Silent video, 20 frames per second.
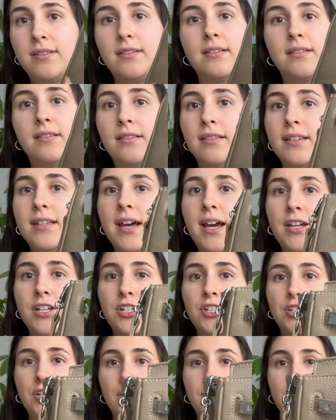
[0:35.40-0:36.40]
and
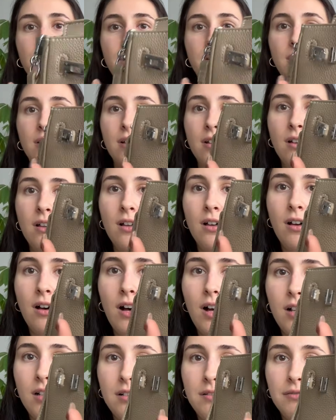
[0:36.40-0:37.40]
textured.
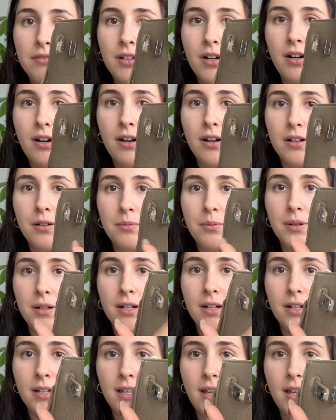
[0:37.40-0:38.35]
All of the hardware